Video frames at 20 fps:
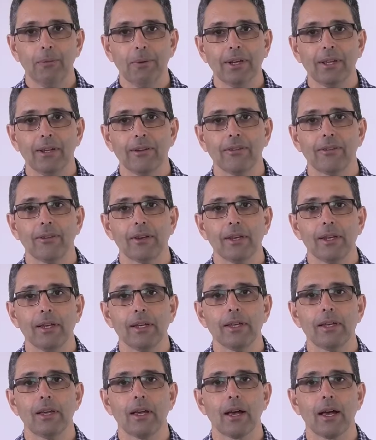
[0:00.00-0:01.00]
we can
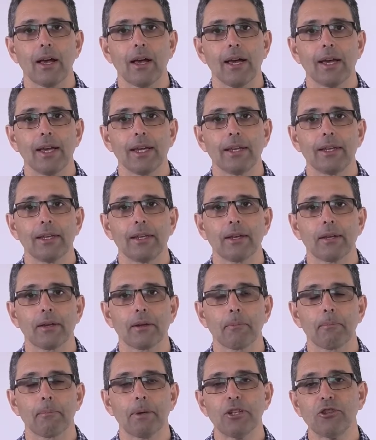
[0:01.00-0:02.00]
see a
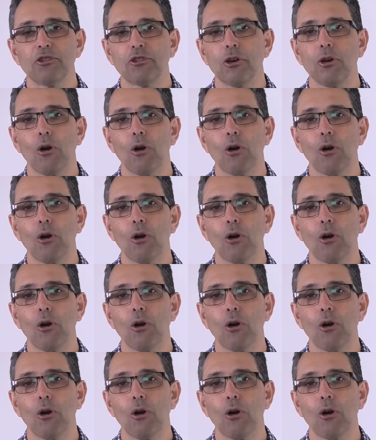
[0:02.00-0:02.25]
picture